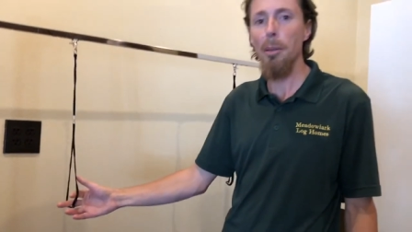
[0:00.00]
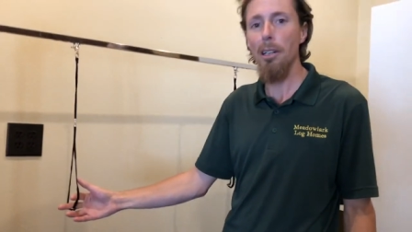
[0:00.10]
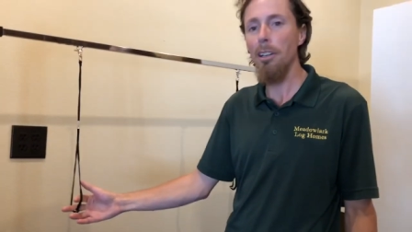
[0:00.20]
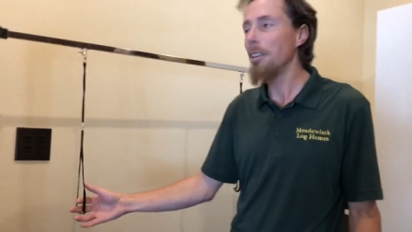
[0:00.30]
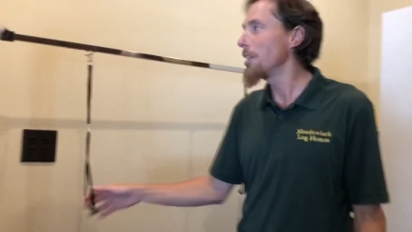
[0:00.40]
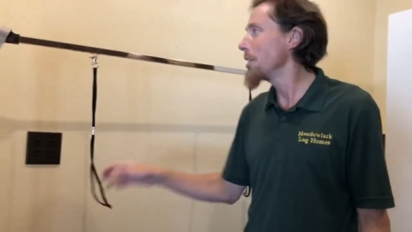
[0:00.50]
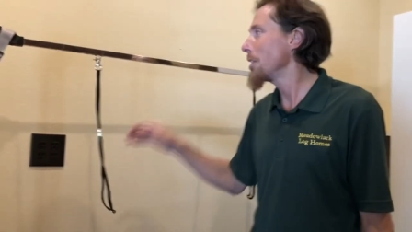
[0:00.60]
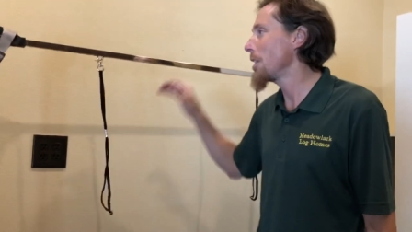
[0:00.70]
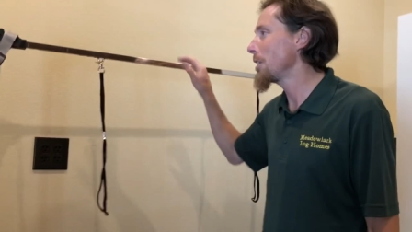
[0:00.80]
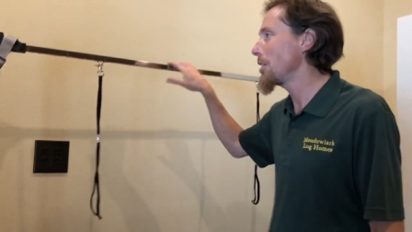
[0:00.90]
here
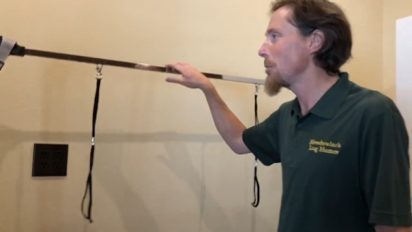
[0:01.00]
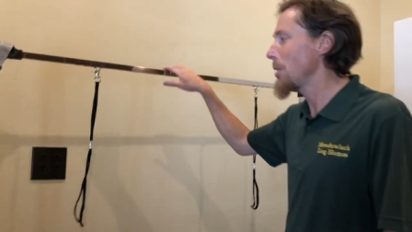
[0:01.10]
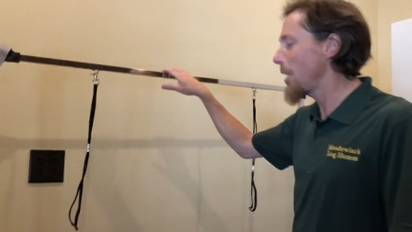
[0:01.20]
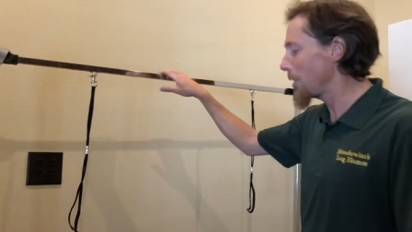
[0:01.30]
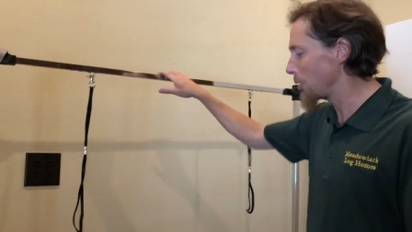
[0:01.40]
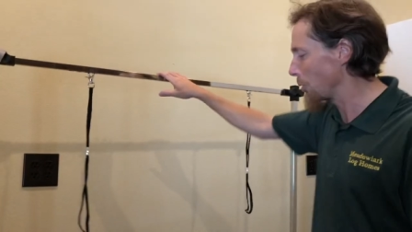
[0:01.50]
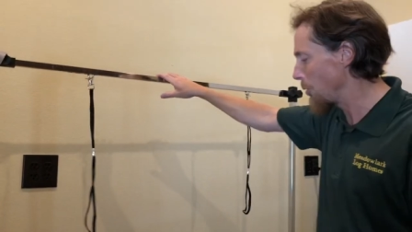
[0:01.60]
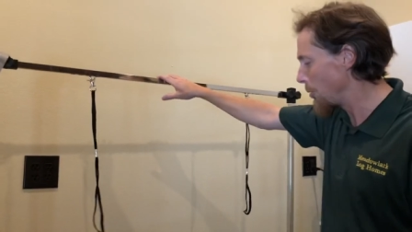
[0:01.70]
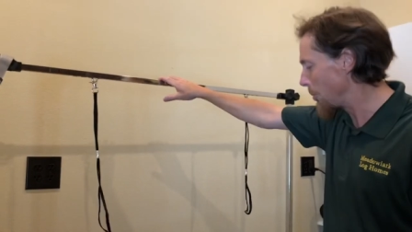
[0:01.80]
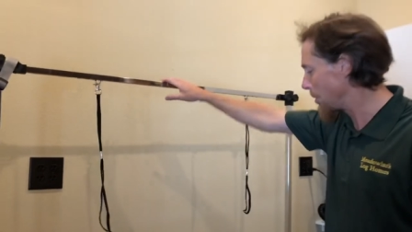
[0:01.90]
and give them a nice
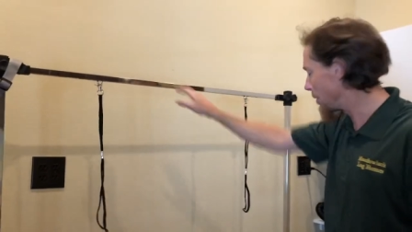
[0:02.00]
groom.